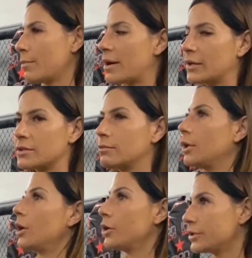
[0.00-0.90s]
about it.
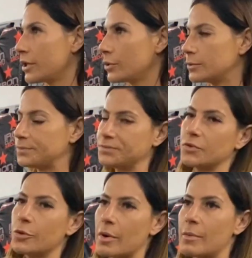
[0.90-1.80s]
Okay, cool,
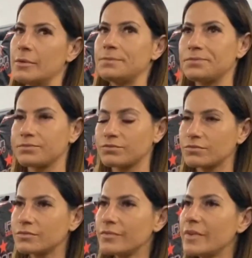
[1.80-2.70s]
no problem.
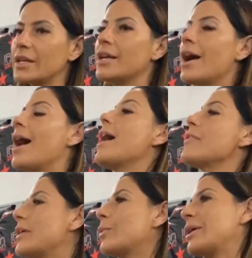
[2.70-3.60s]
I
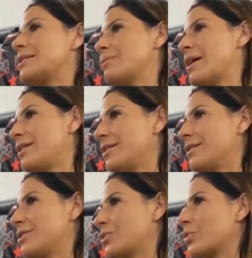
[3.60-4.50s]
then went and made a, a
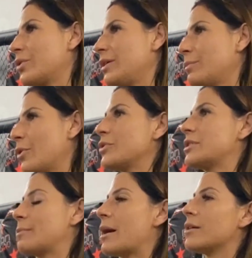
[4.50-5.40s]
story post
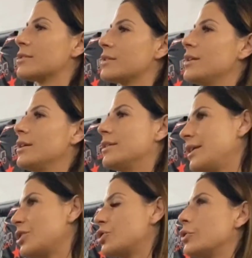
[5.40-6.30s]
about the
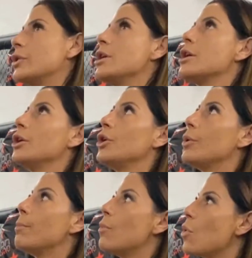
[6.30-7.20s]
issue. Mm.
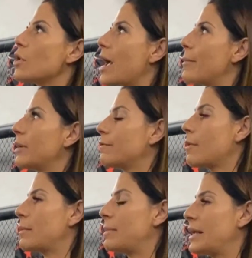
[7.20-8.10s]
More coming from
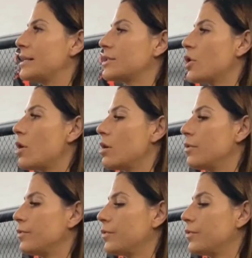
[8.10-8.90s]
a place of,